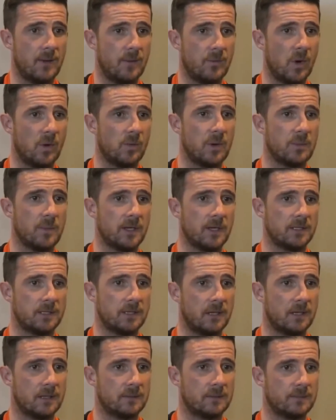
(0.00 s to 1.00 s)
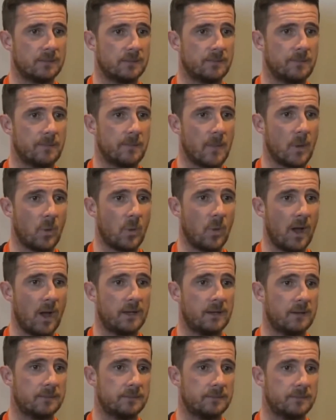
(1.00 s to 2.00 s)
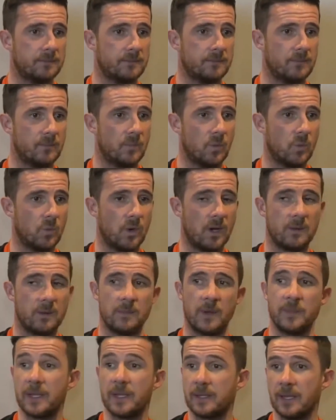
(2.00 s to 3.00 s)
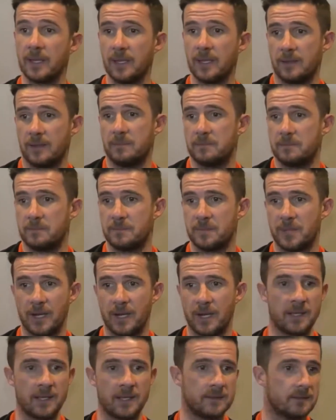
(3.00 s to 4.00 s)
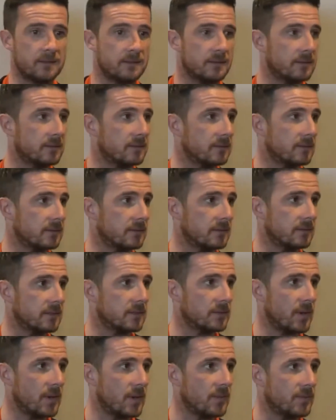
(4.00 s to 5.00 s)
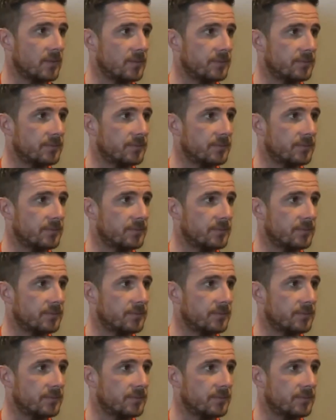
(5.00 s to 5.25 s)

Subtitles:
what we're missing or what I maybe need to bring in as well.